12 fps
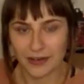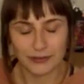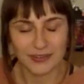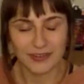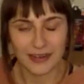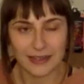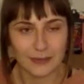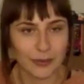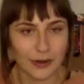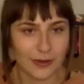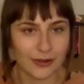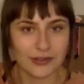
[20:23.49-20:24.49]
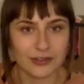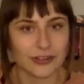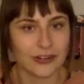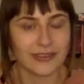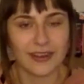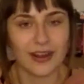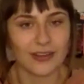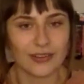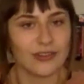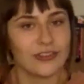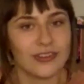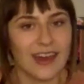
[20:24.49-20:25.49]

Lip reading: of studying permaculture and then also just